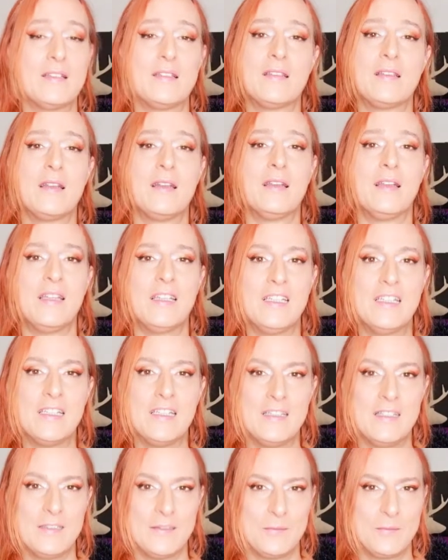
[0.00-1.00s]
is still
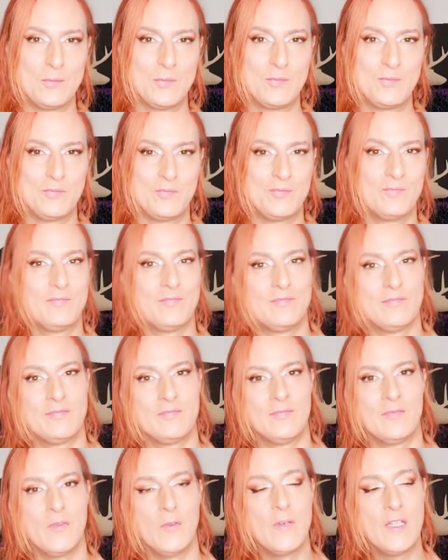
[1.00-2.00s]
needed.
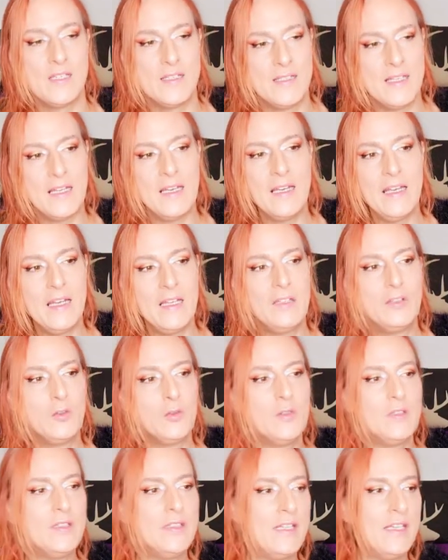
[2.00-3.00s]
We still need
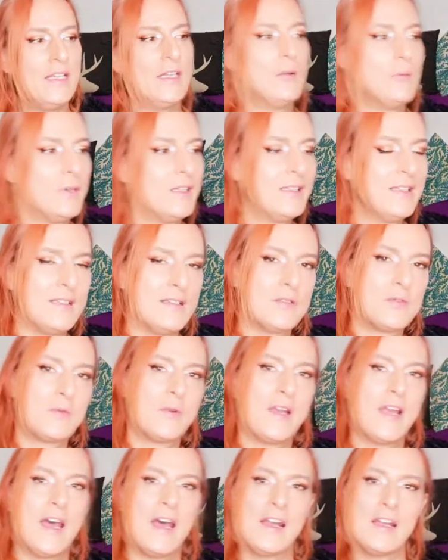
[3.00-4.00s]
to deal with this
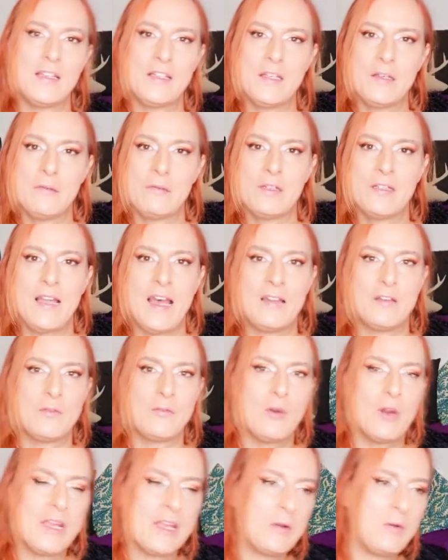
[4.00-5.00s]
reality, with that
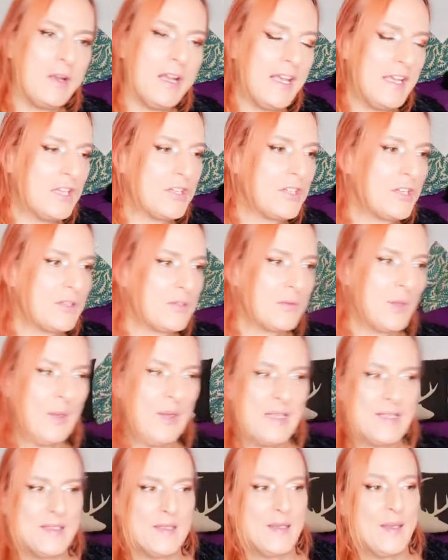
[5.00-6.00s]
regulations, with
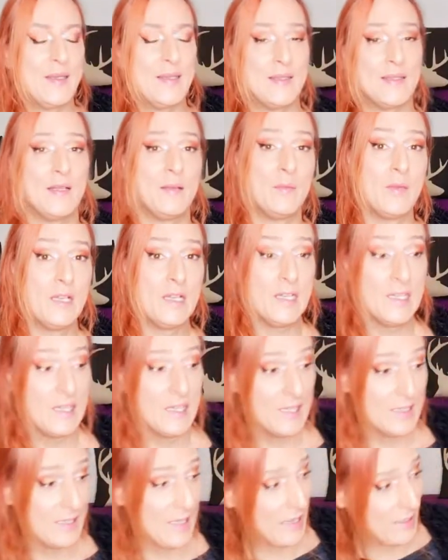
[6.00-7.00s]
this system
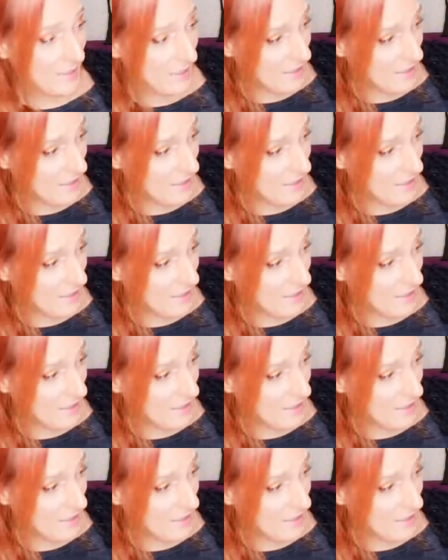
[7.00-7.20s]
that